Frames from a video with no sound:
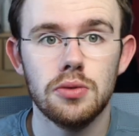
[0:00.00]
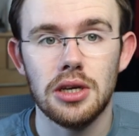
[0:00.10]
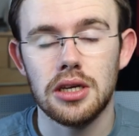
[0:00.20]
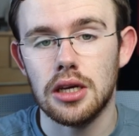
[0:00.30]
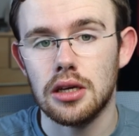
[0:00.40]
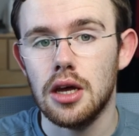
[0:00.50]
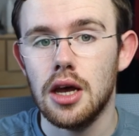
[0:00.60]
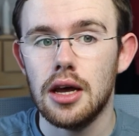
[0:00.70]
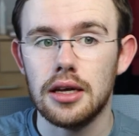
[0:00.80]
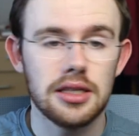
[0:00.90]
making
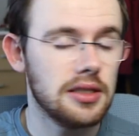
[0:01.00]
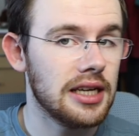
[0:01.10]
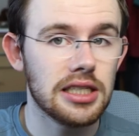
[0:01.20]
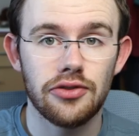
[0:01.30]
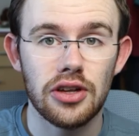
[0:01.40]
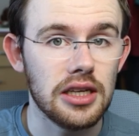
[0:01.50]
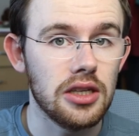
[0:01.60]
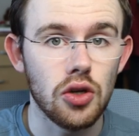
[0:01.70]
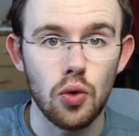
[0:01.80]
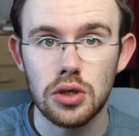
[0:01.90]
dyslexic-friendly
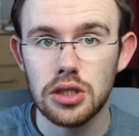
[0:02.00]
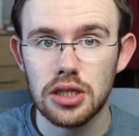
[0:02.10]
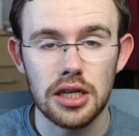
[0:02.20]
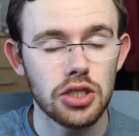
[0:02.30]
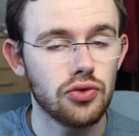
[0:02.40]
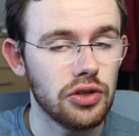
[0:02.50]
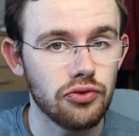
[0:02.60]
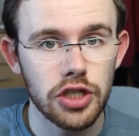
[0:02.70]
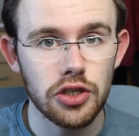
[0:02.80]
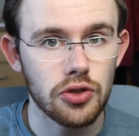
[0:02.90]
notes and
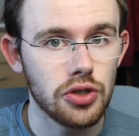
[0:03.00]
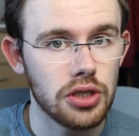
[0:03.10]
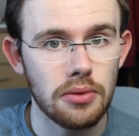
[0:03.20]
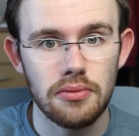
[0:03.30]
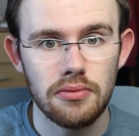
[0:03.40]
screen readers